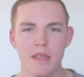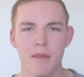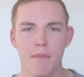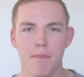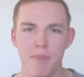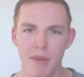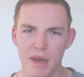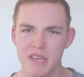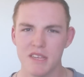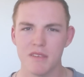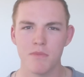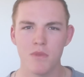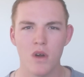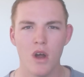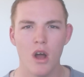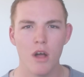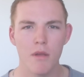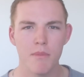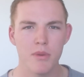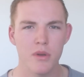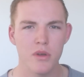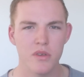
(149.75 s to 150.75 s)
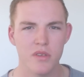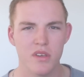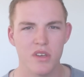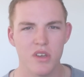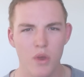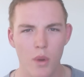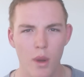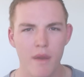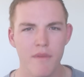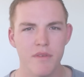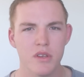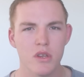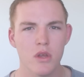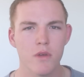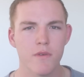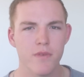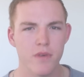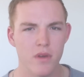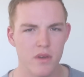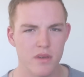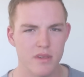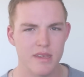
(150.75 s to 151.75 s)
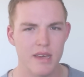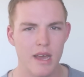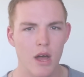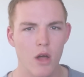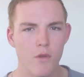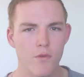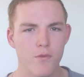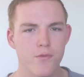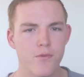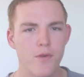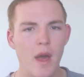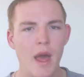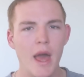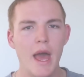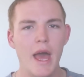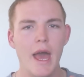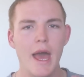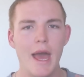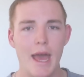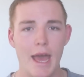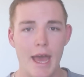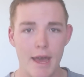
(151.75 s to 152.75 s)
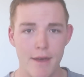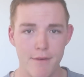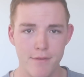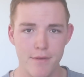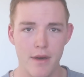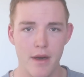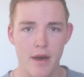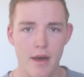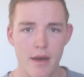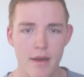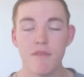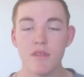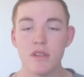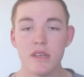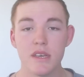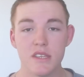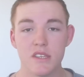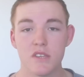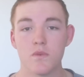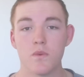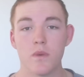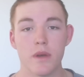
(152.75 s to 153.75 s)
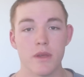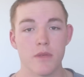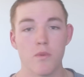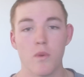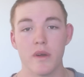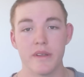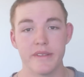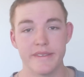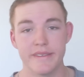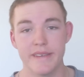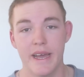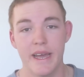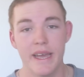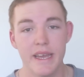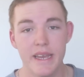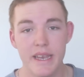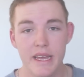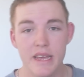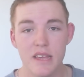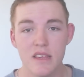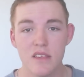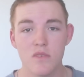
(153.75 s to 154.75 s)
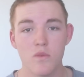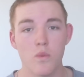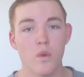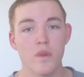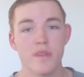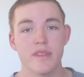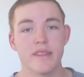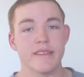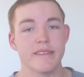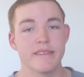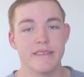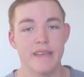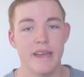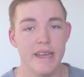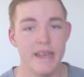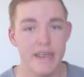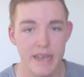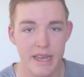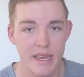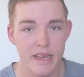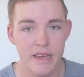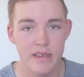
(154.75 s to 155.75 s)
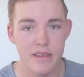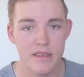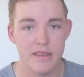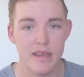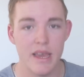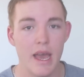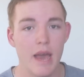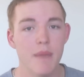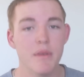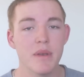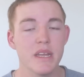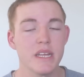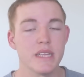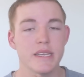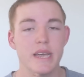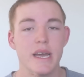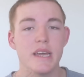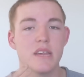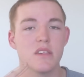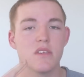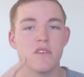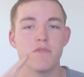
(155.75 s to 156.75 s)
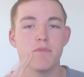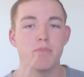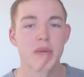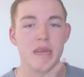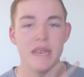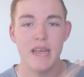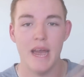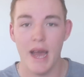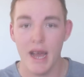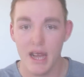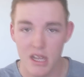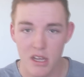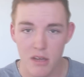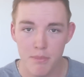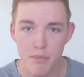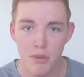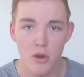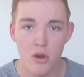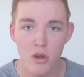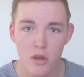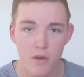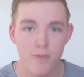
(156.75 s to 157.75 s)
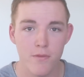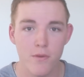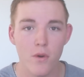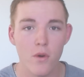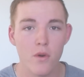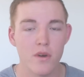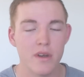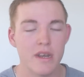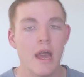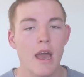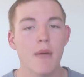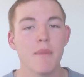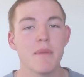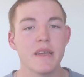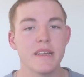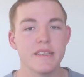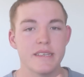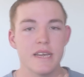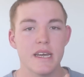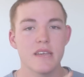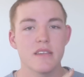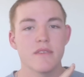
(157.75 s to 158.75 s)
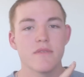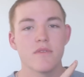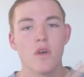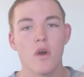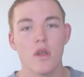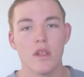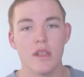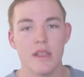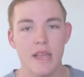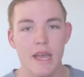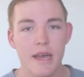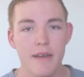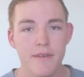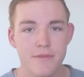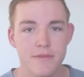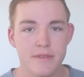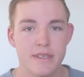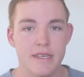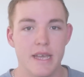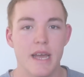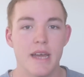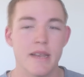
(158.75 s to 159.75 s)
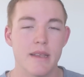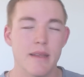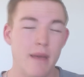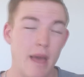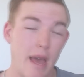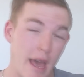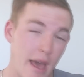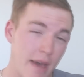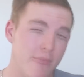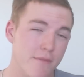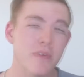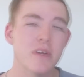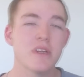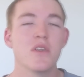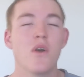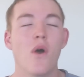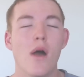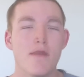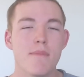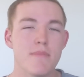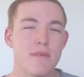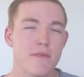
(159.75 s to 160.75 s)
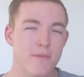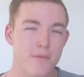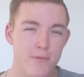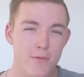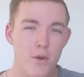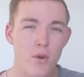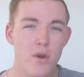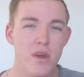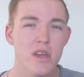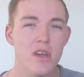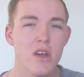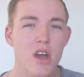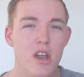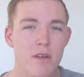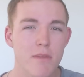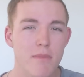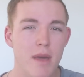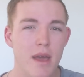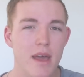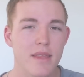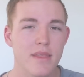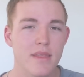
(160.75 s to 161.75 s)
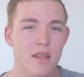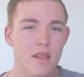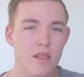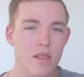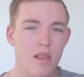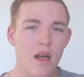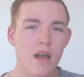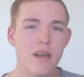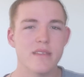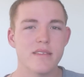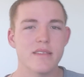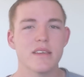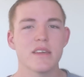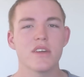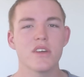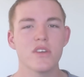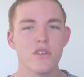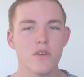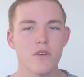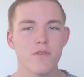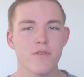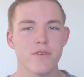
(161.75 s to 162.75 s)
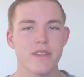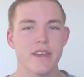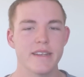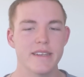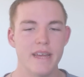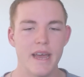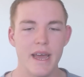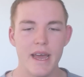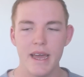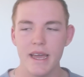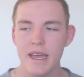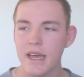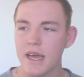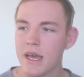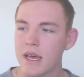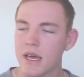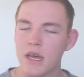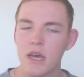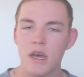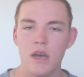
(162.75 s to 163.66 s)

be the best morale booster you ever do for yourself ever. Have a list with what day it is, what the date is, how many days you've been at Kapooka for, and how many days you've got left. And every night before you go to bed, the last thing you do for that day,